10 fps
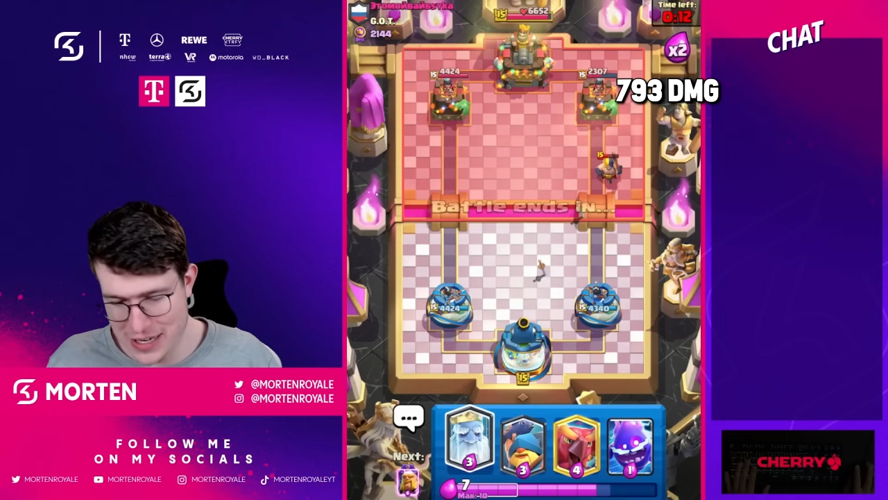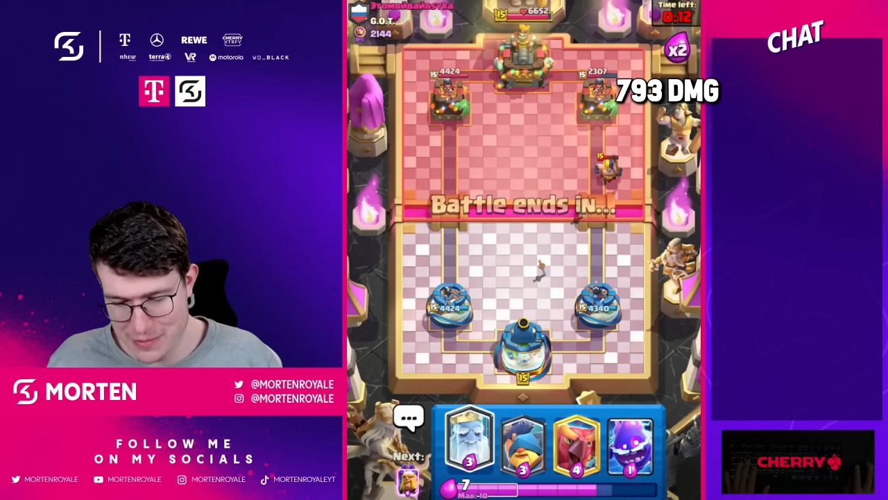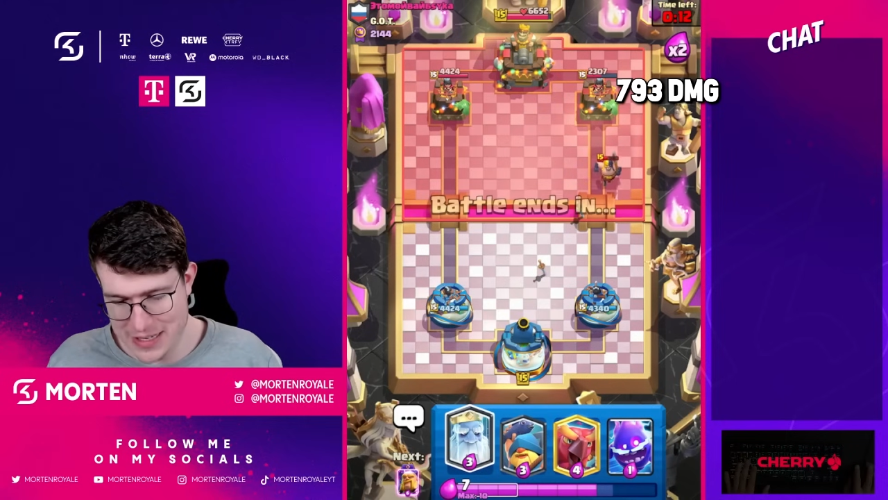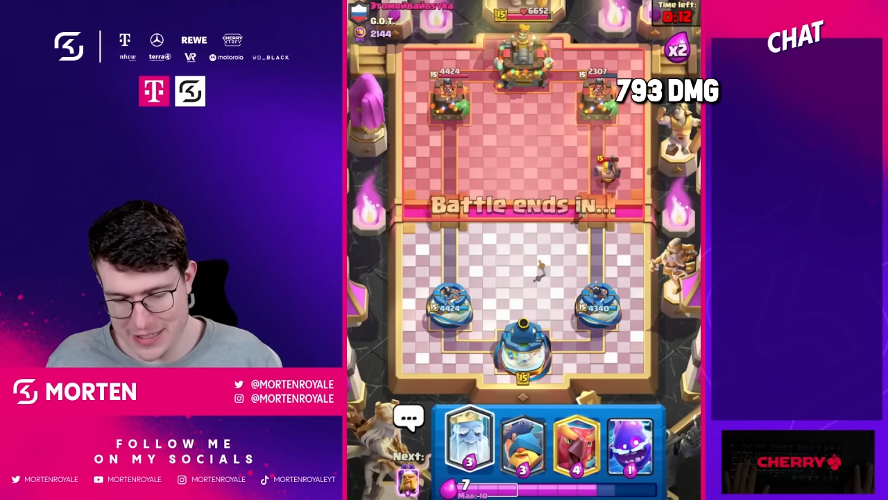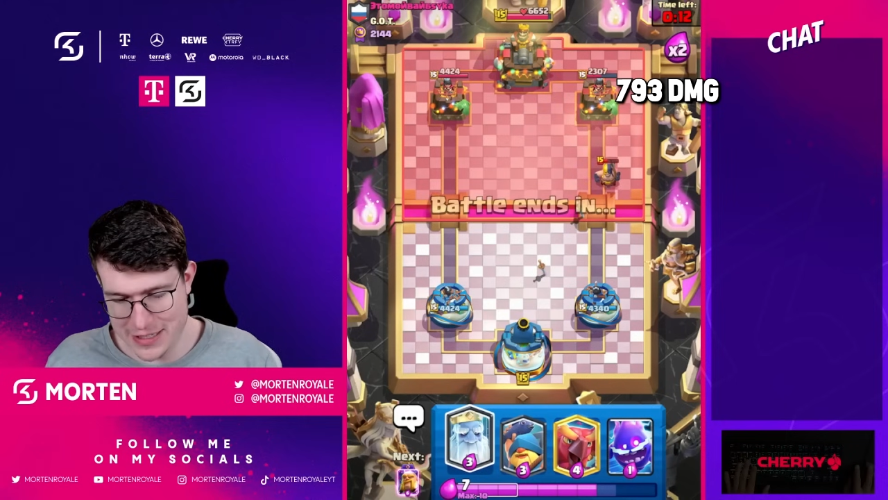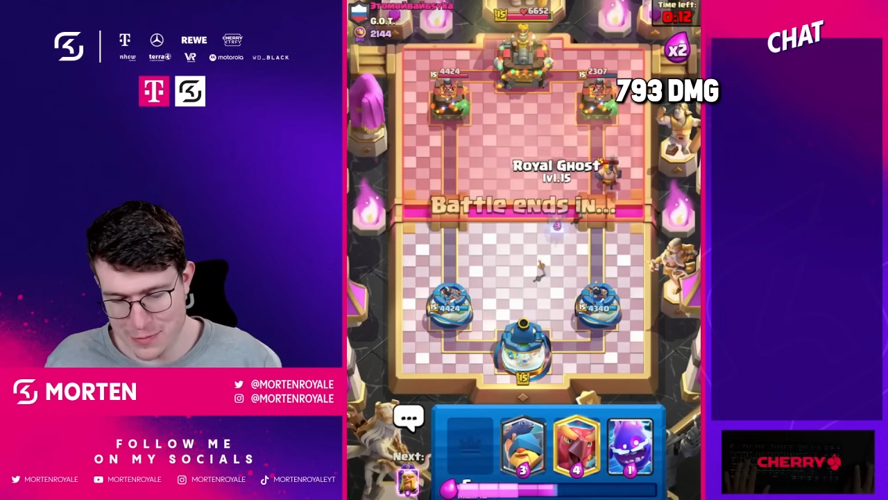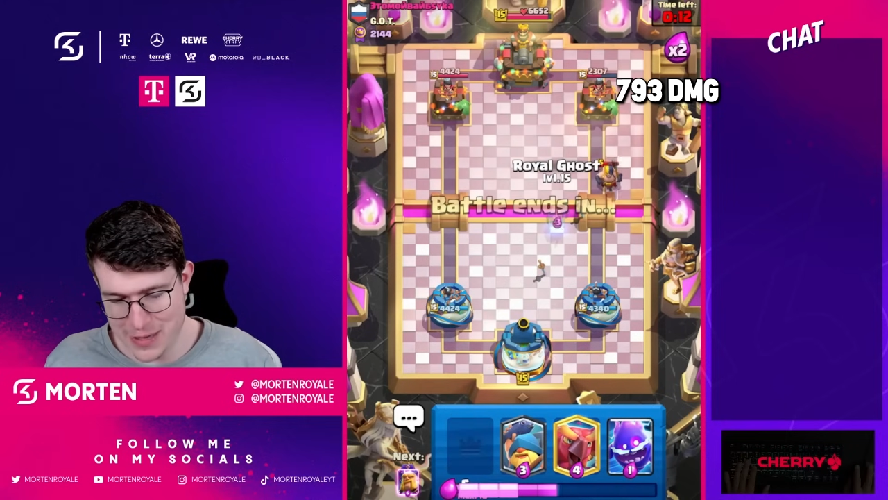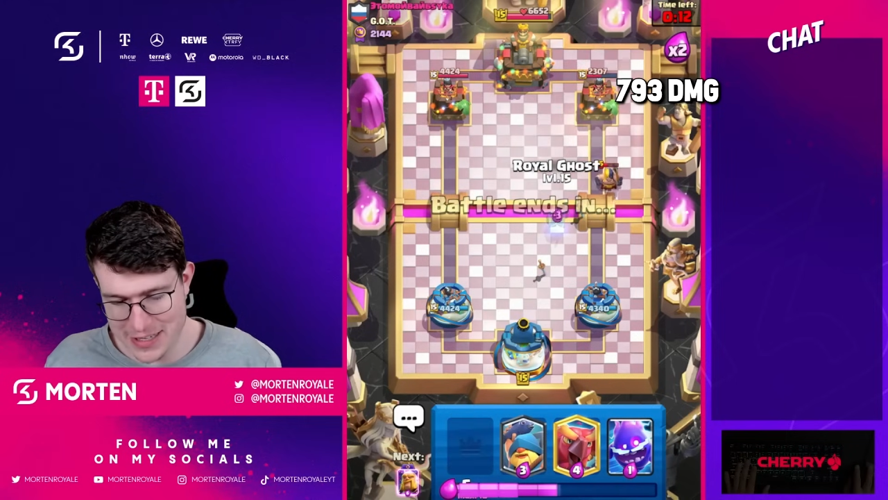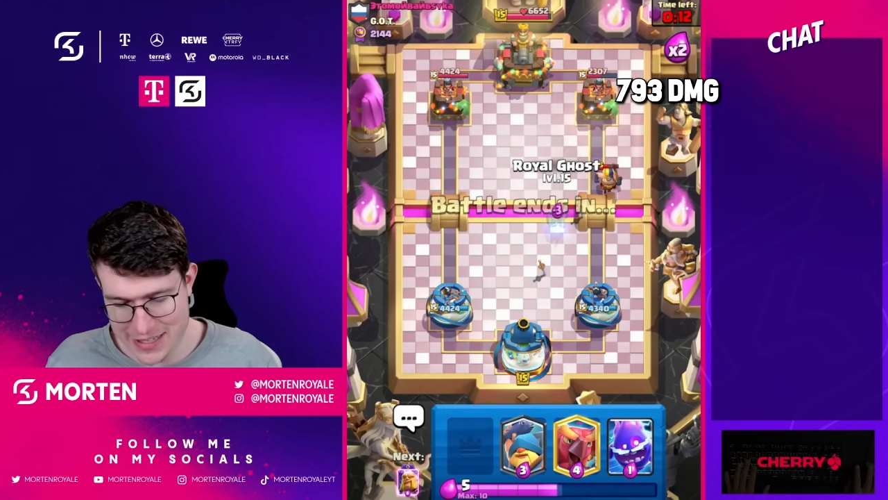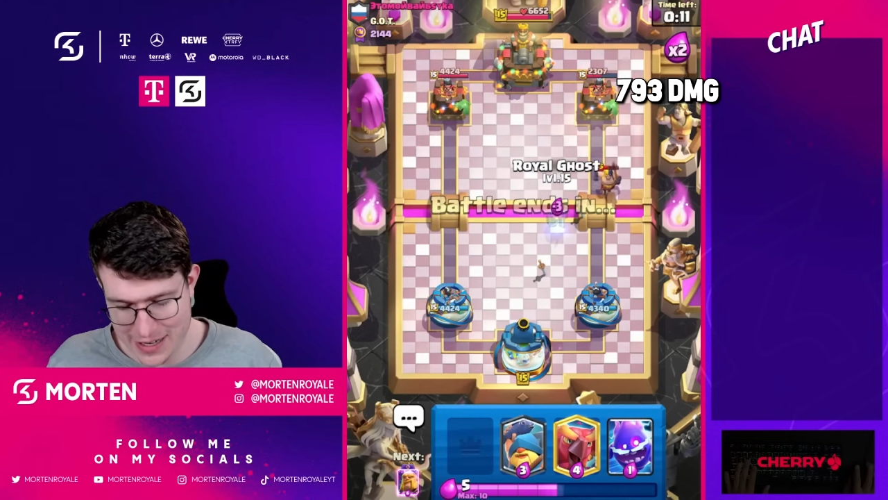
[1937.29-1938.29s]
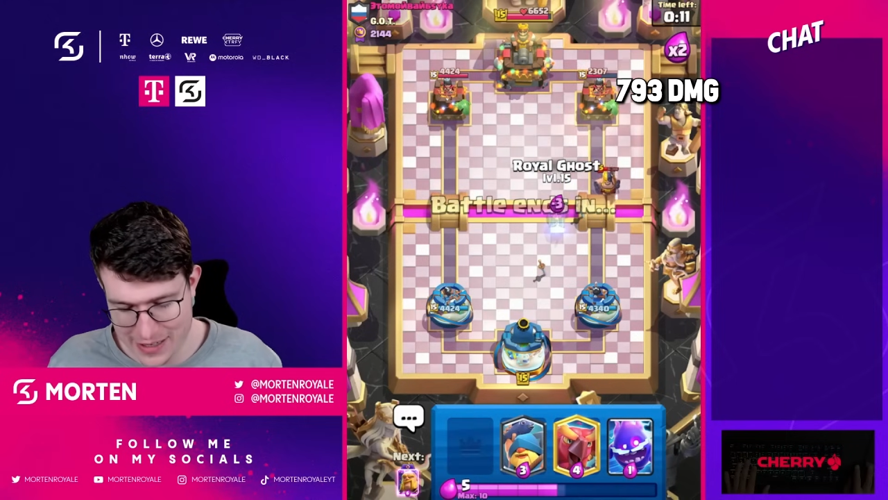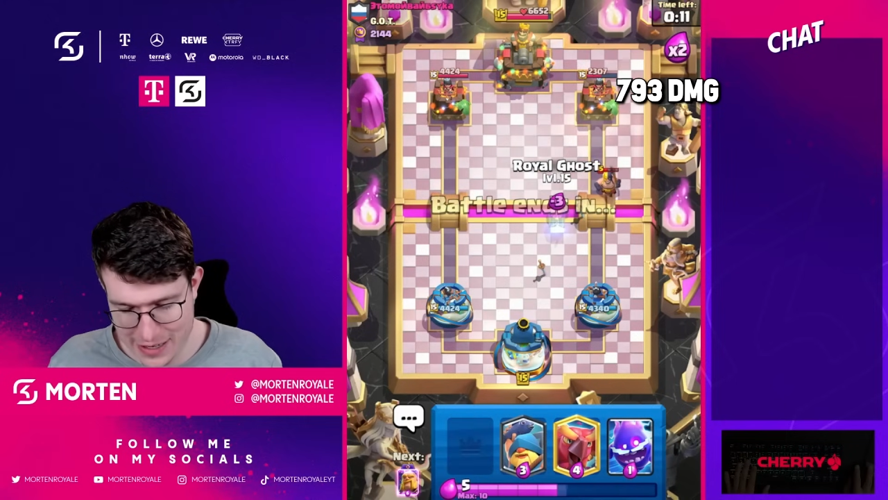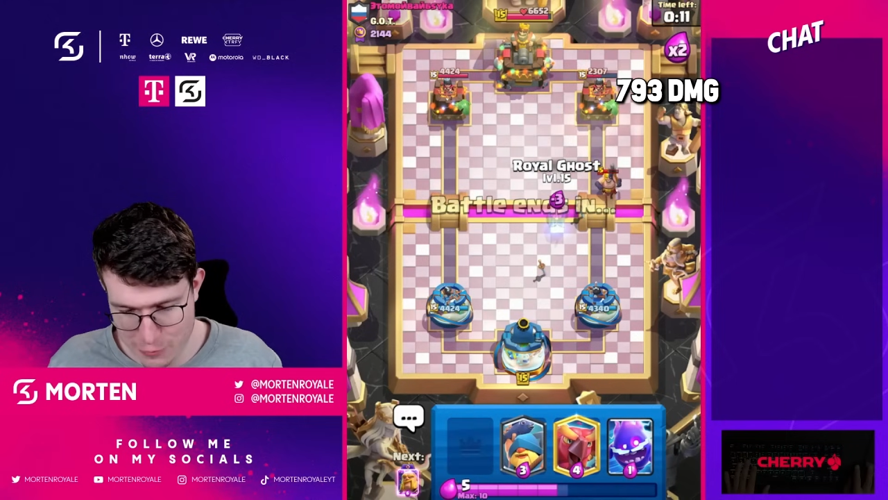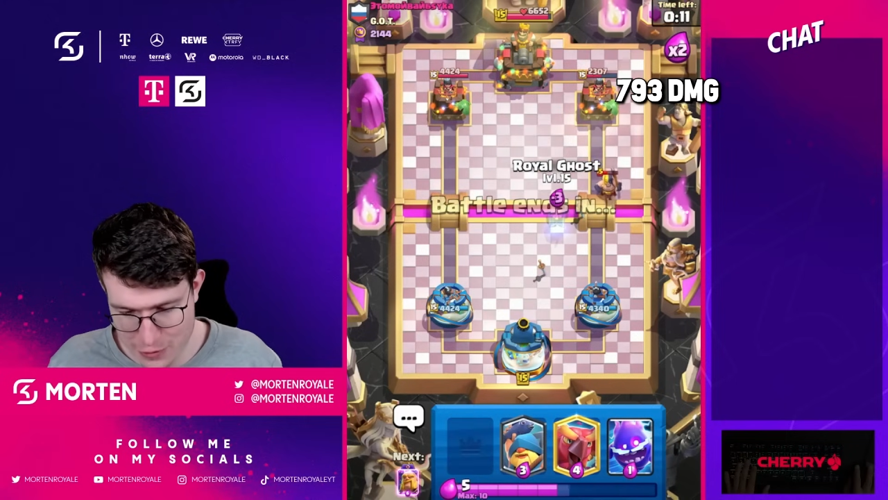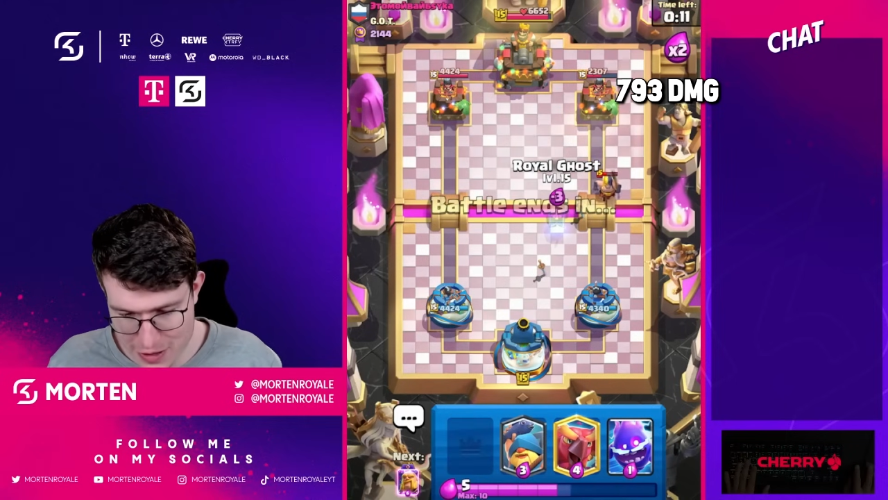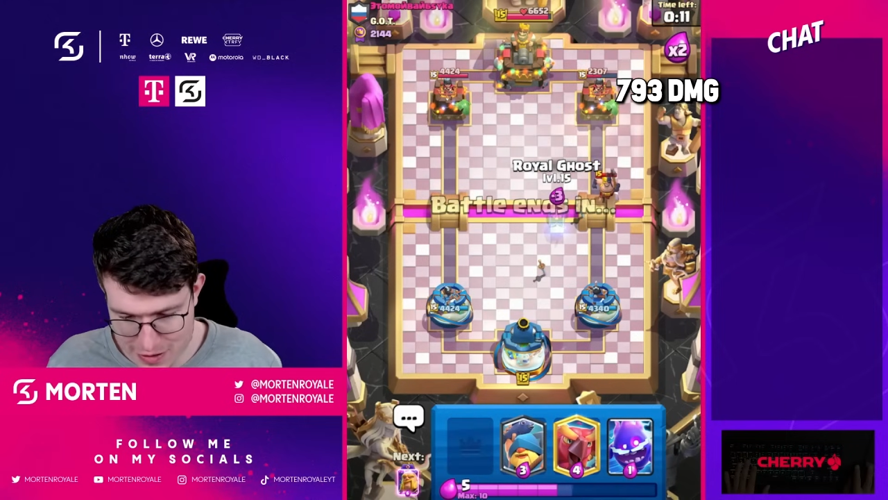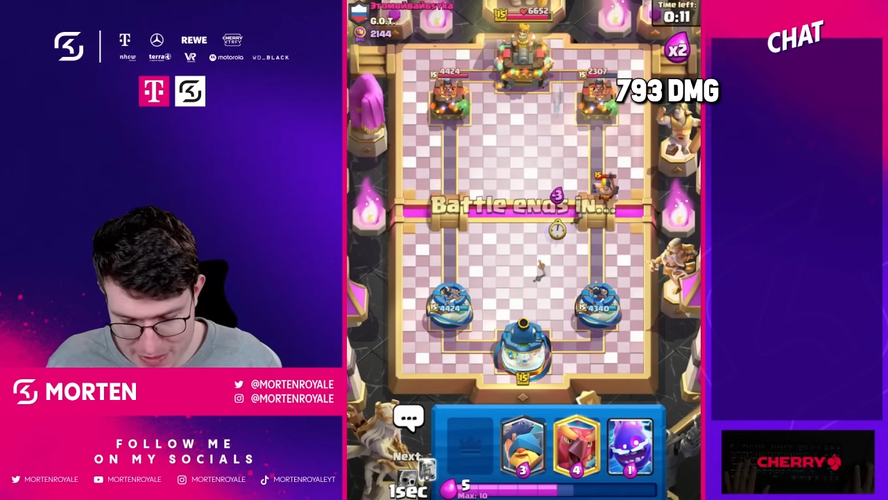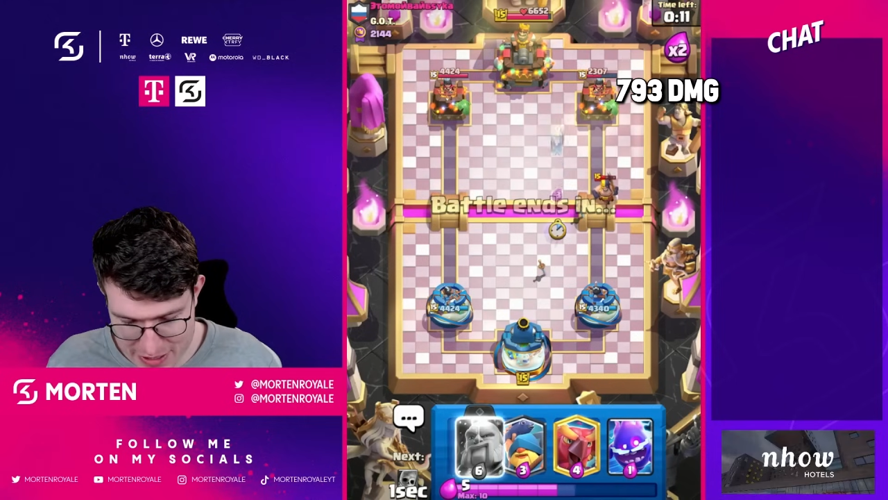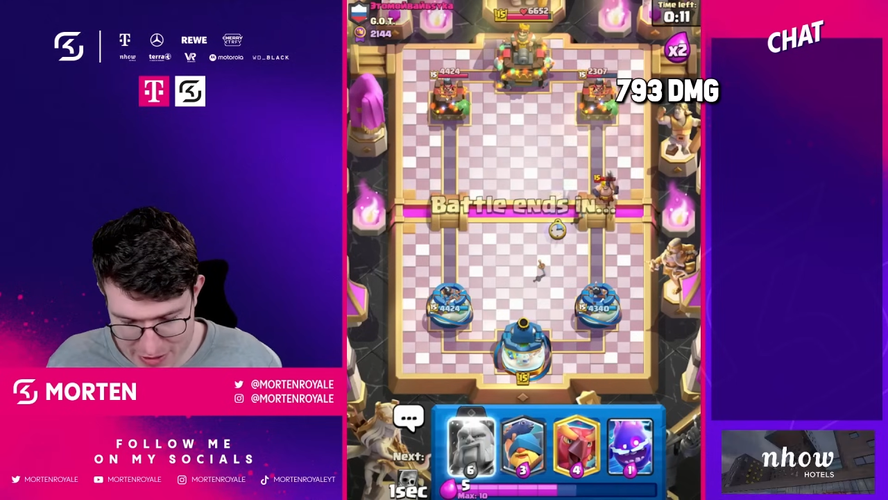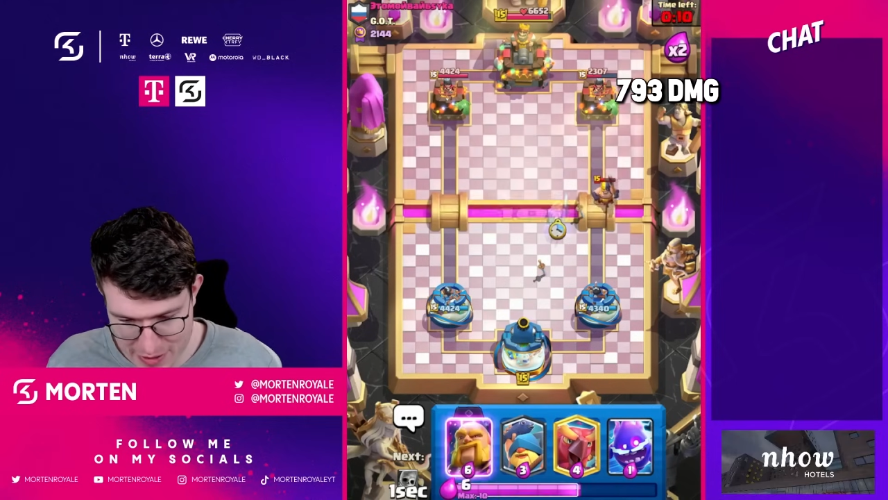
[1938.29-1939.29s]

back since he's playing a cycle deck and we got the beat on